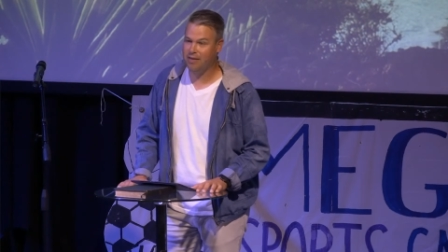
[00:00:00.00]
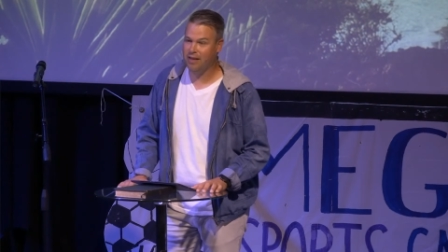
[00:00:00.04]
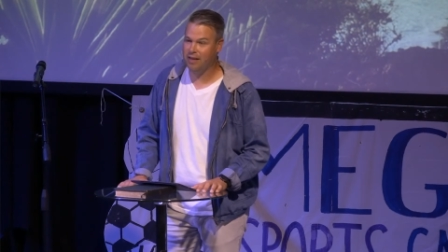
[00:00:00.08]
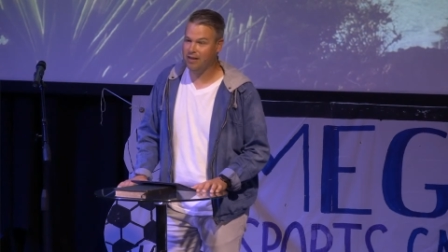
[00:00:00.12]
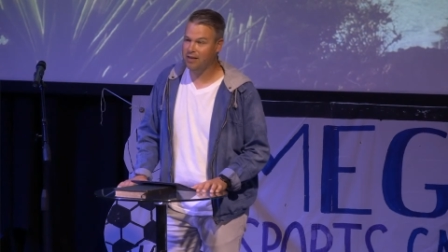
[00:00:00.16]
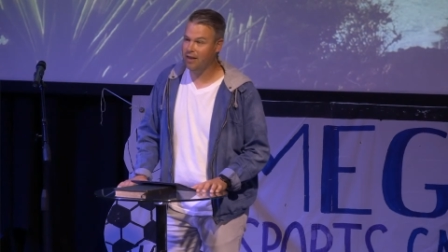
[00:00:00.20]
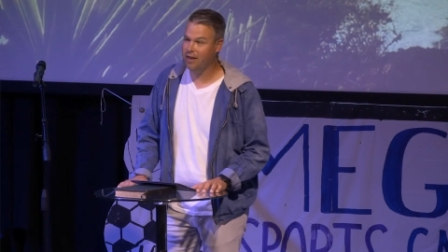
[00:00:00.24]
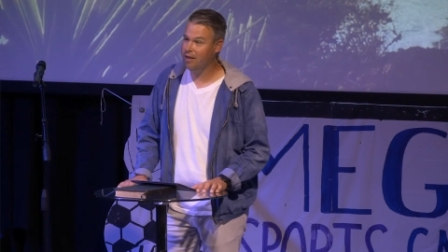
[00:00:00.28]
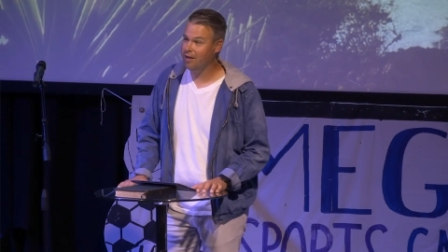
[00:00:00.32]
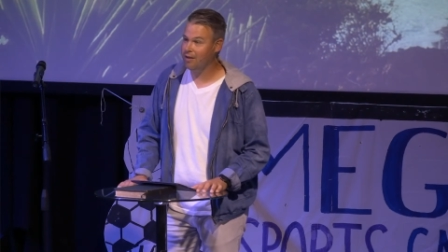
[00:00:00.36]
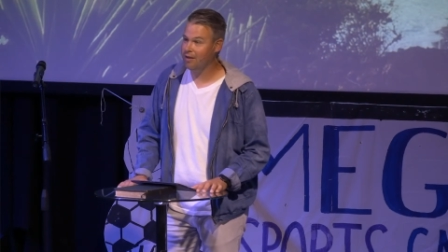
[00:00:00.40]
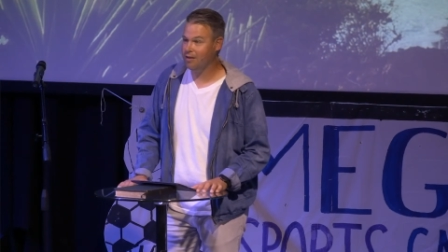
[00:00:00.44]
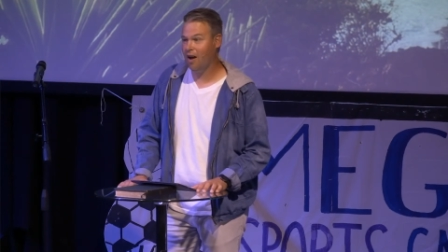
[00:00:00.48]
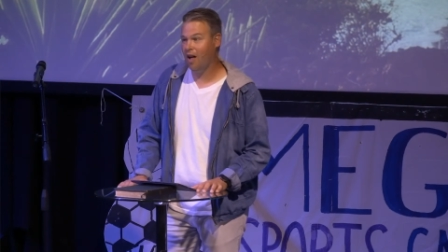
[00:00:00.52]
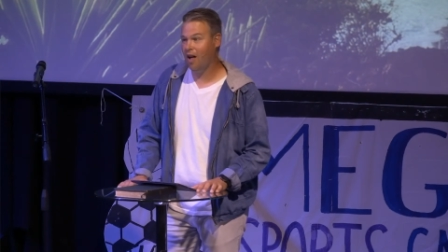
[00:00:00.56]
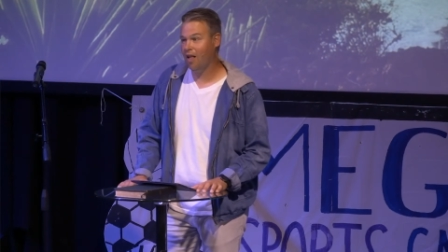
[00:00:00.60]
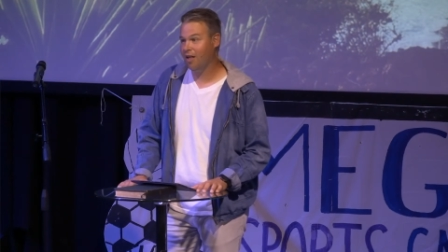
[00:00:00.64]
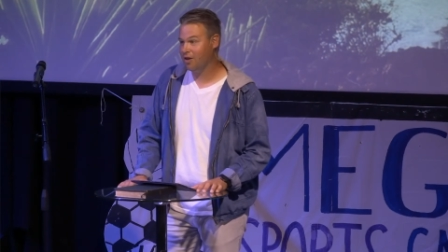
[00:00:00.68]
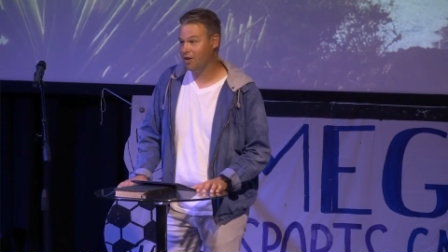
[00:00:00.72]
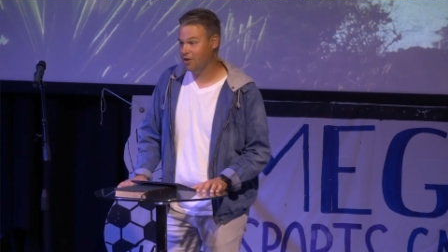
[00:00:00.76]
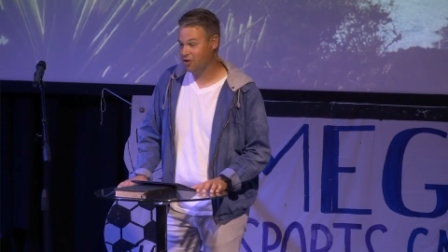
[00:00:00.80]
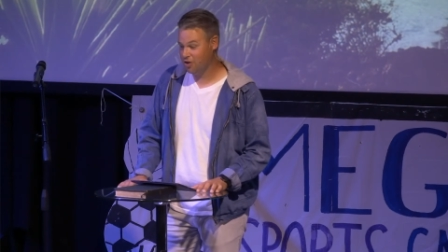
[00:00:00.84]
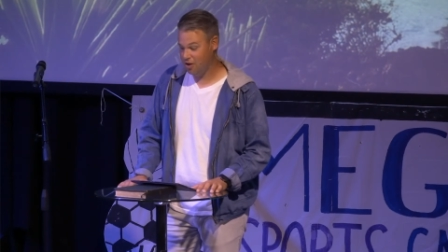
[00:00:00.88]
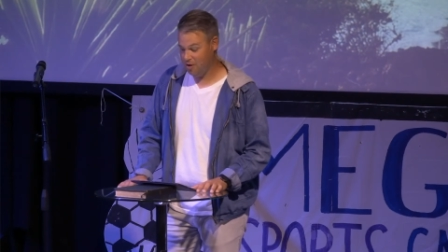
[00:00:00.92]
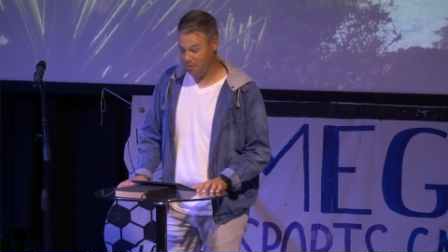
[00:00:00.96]
Like, they'll
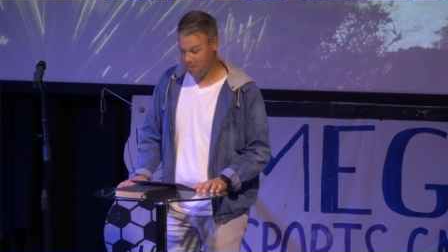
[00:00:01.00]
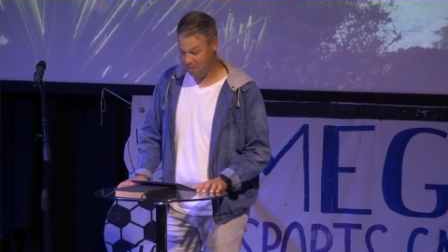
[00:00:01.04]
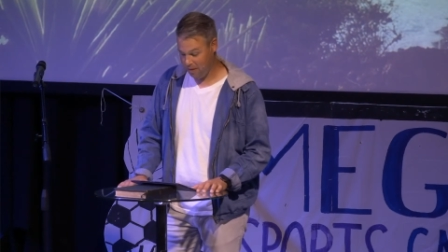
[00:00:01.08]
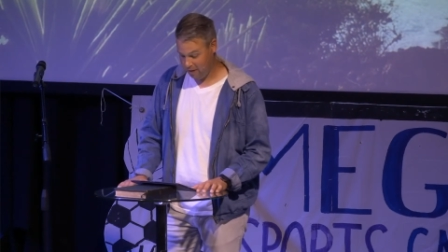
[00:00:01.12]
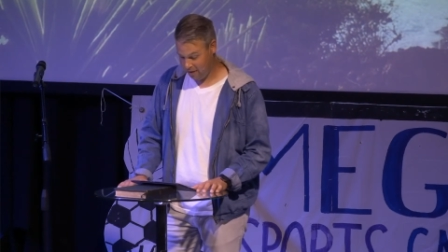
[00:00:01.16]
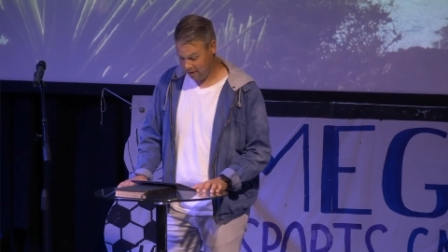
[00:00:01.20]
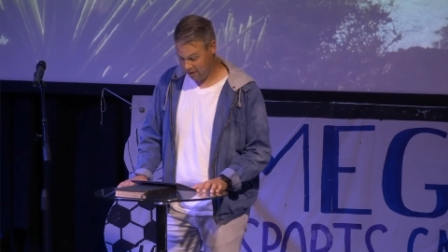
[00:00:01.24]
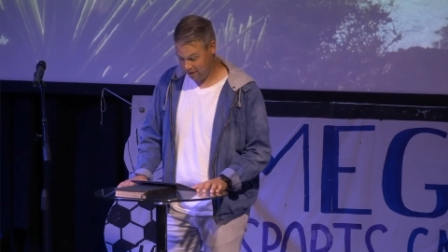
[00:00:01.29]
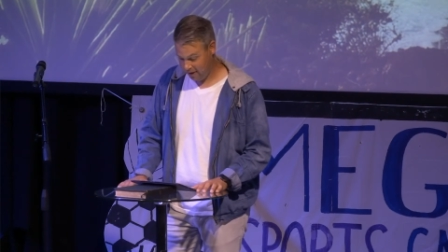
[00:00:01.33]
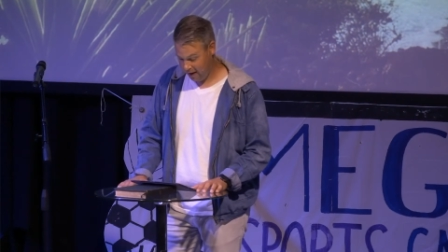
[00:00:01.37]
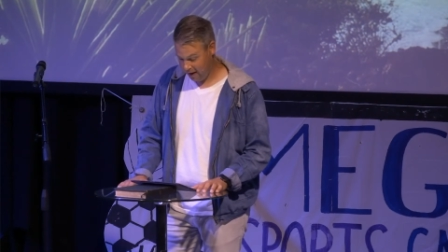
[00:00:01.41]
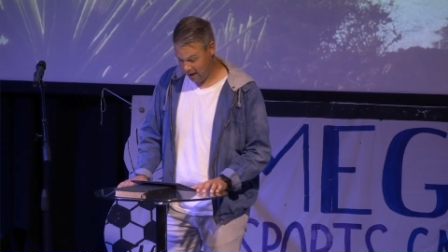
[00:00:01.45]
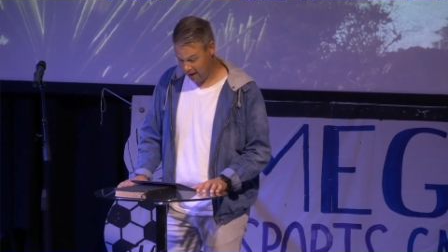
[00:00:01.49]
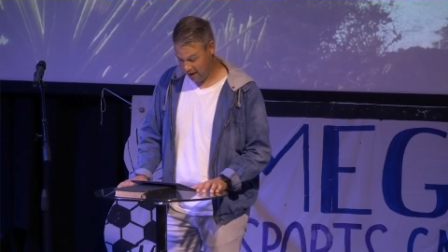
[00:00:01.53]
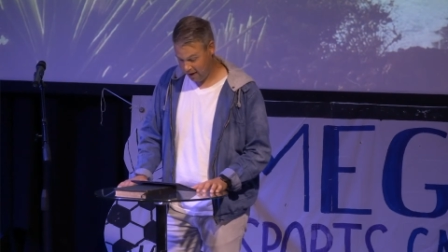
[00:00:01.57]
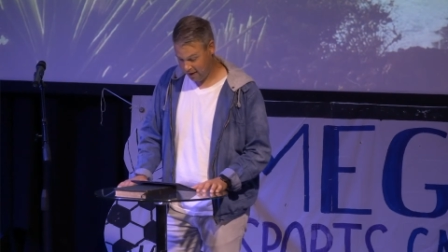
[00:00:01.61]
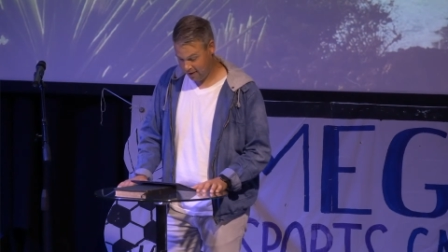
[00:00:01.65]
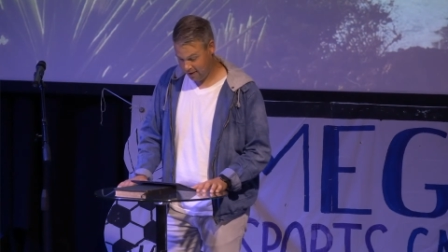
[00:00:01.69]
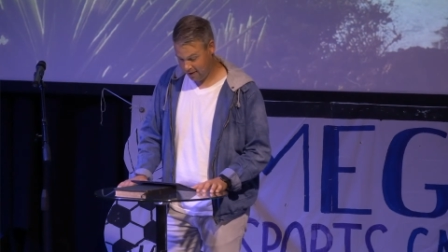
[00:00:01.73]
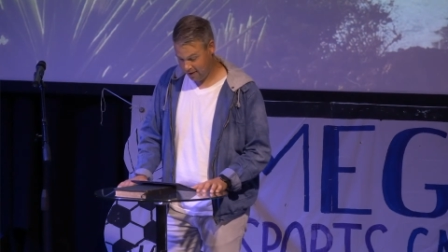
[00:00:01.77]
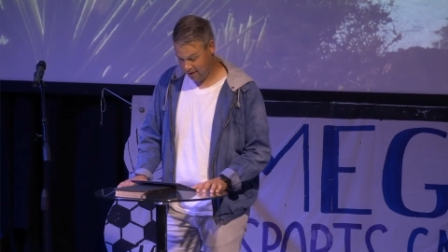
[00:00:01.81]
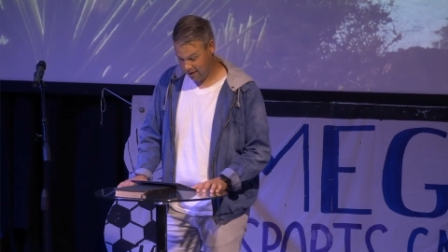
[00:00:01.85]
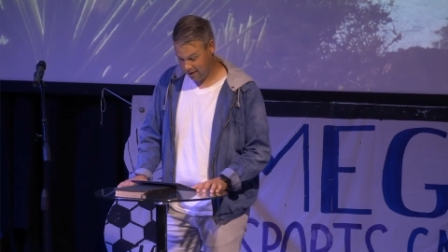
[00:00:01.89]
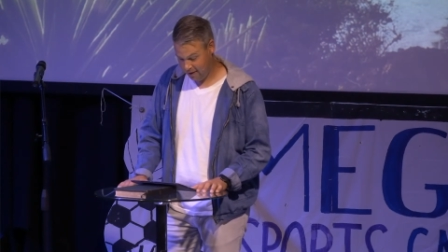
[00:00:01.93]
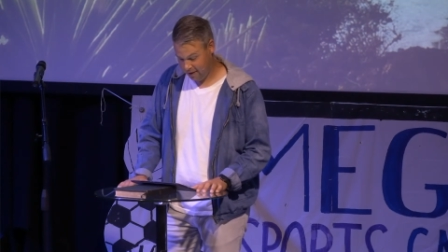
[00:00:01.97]
acknowledge their
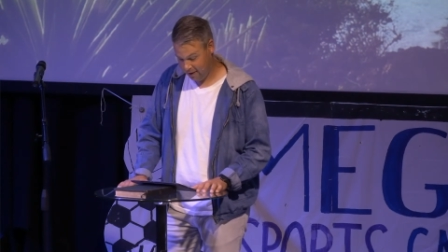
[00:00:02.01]
mistakes.